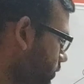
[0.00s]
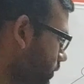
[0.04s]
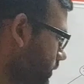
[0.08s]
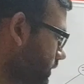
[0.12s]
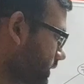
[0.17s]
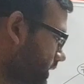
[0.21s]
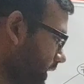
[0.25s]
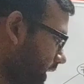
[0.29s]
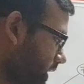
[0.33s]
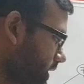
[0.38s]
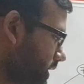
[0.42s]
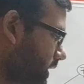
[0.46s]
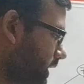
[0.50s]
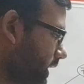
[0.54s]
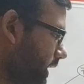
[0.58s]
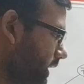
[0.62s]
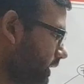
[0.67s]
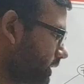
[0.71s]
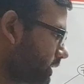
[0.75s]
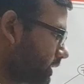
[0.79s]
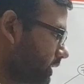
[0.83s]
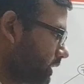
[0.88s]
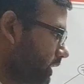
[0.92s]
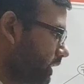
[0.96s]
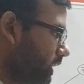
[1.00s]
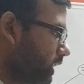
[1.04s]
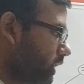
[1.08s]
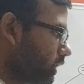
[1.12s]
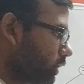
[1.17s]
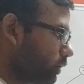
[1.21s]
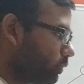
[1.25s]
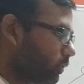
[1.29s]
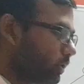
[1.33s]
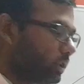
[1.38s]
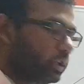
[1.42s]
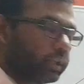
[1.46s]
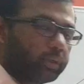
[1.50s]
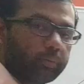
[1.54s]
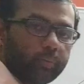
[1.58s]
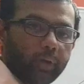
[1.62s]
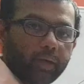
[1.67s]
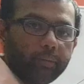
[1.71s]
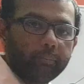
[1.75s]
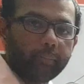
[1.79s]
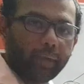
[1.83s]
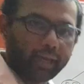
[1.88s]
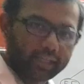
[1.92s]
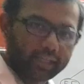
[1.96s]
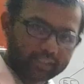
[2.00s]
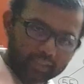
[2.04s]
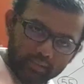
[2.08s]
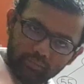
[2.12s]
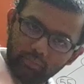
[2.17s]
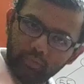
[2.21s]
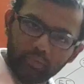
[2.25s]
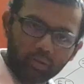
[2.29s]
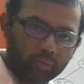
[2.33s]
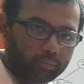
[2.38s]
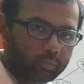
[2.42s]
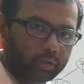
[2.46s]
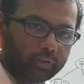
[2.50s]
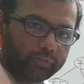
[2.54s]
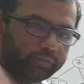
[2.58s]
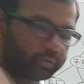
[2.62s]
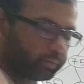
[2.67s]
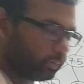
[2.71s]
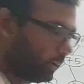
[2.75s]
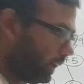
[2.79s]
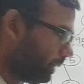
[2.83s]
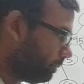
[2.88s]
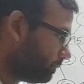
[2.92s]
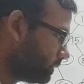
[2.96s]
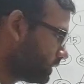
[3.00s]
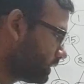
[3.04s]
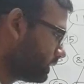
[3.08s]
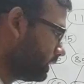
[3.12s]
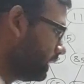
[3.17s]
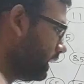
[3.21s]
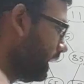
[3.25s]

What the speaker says: in such case, you would require maximum number of swaps,